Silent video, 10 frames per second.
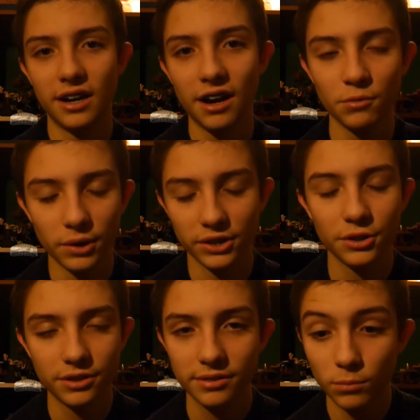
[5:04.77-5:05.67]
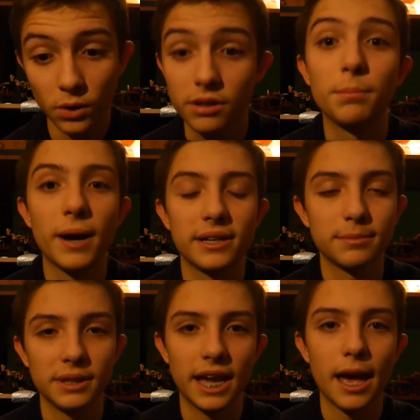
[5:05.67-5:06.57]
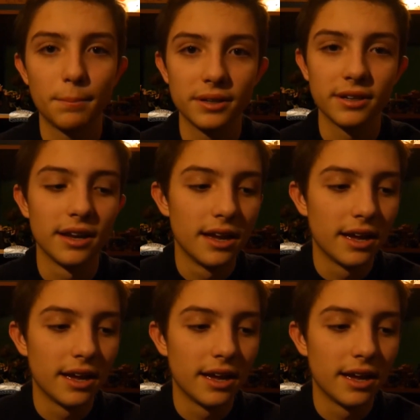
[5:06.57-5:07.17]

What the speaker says: of what could possibly happen.